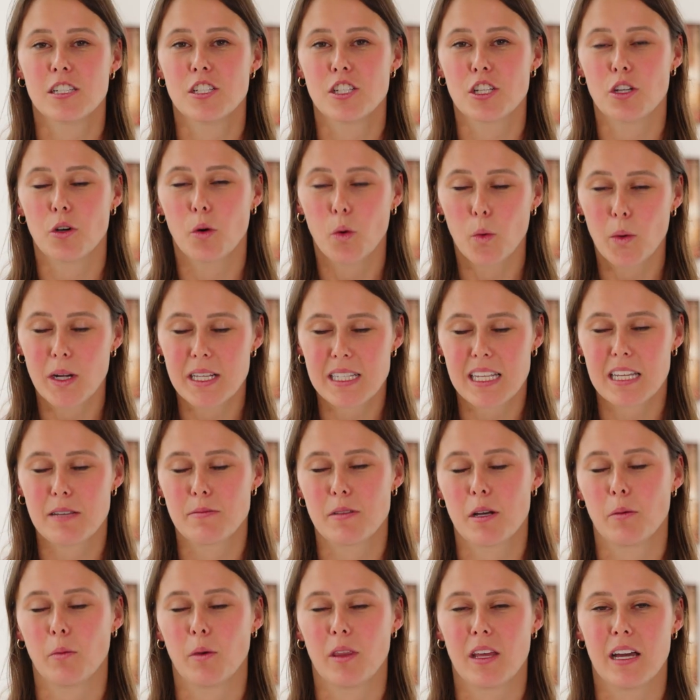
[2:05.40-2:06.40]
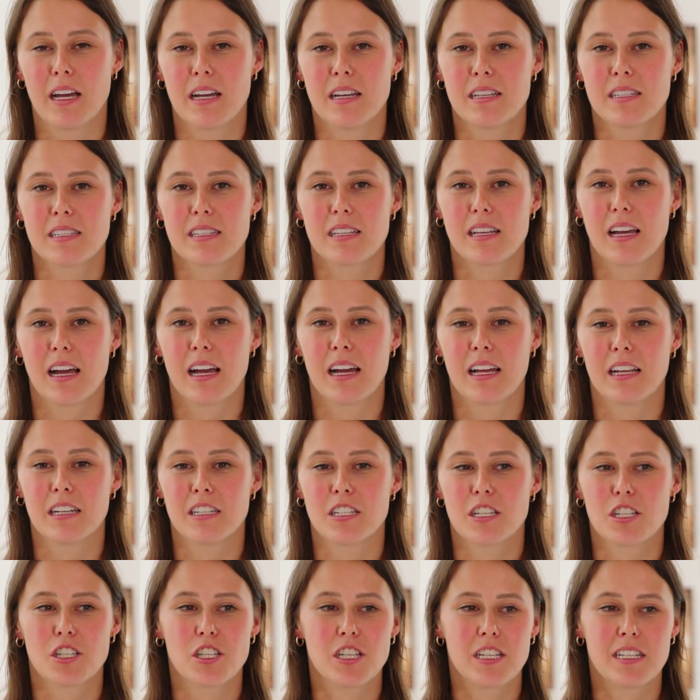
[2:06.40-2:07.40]
she always keeps up with us, and
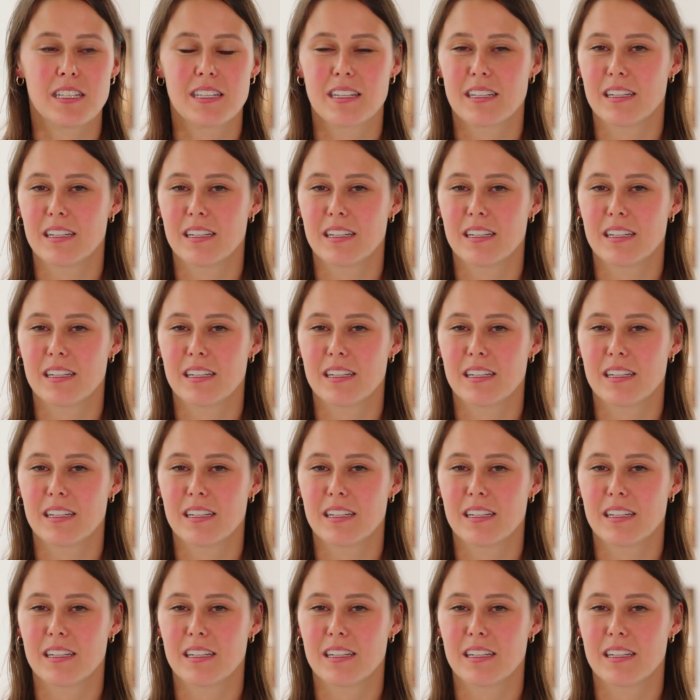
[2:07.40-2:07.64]
she's